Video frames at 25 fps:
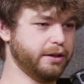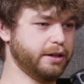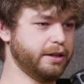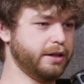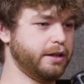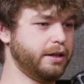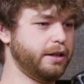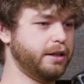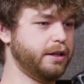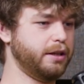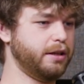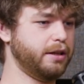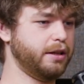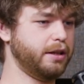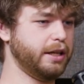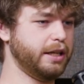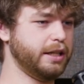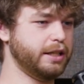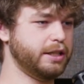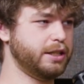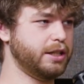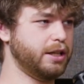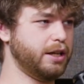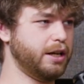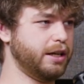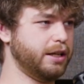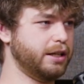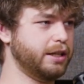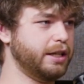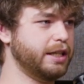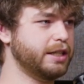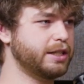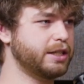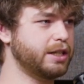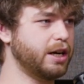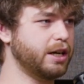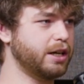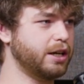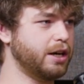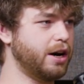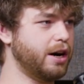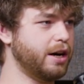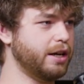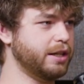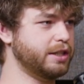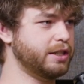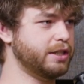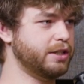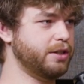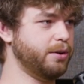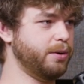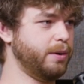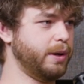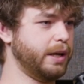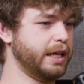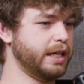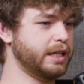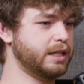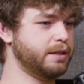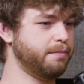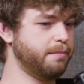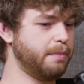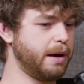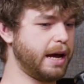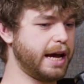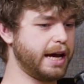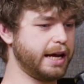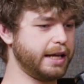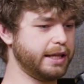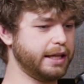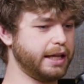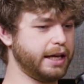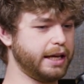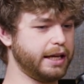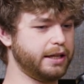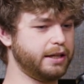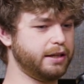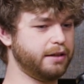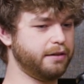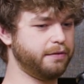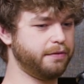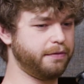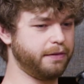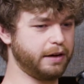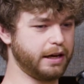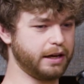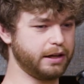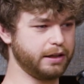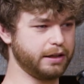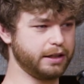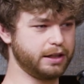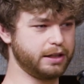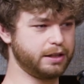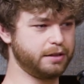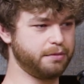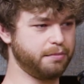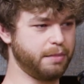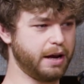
or it's not God's doing. It's man that fell. It's